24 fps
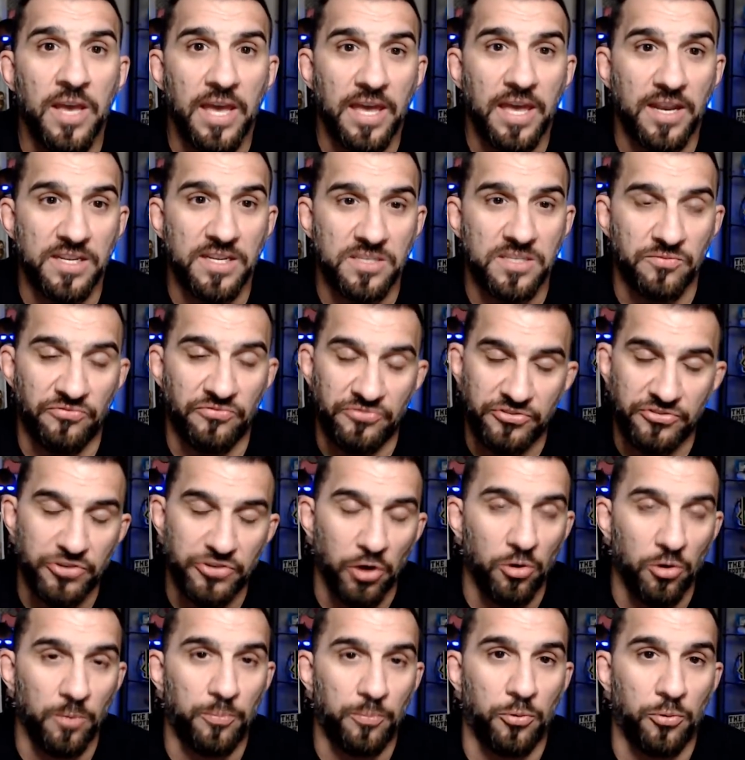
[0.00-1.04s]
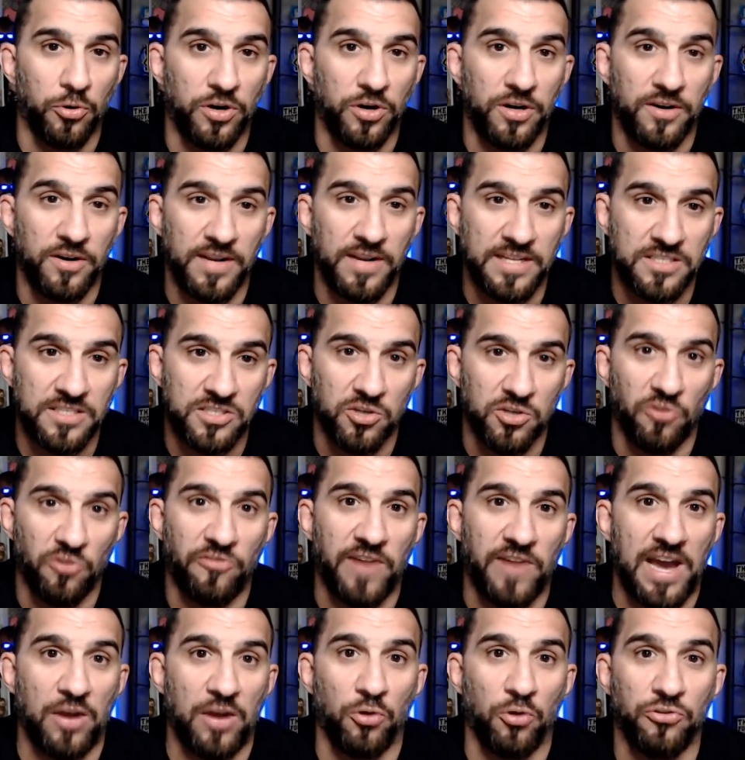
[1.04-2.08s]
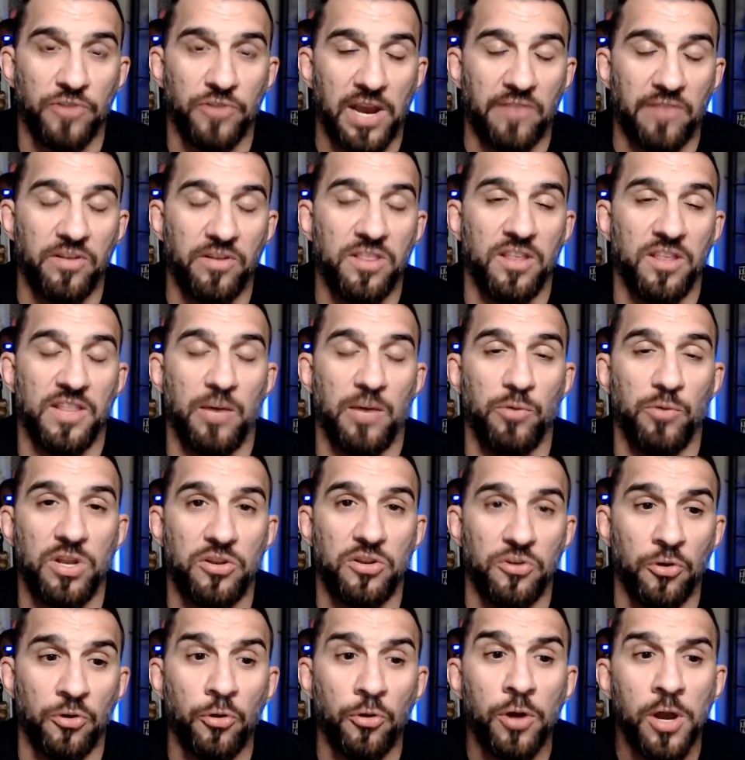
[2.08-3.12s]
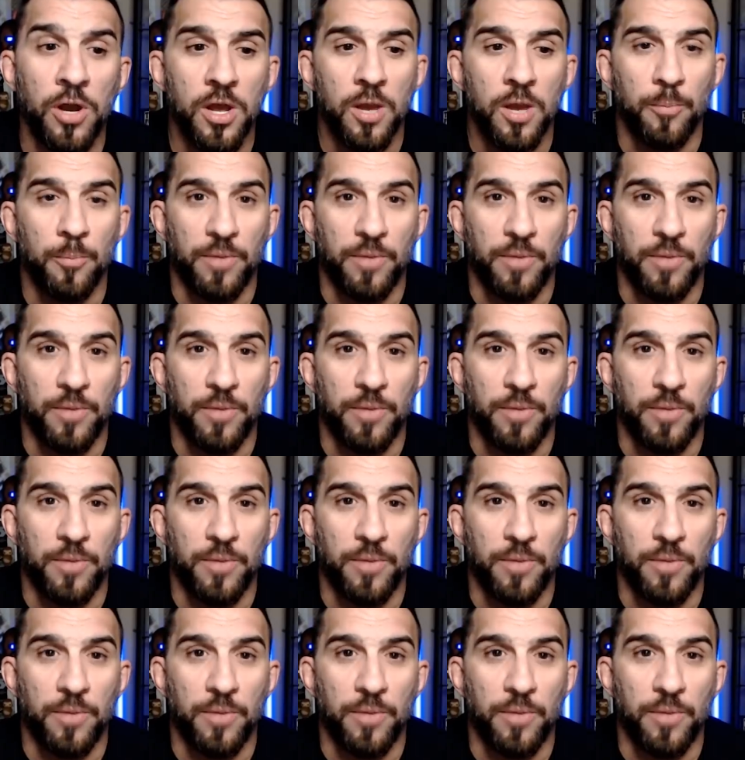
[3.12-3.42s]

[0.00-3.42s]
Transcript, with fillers: It is so important and so vital to everything that we do.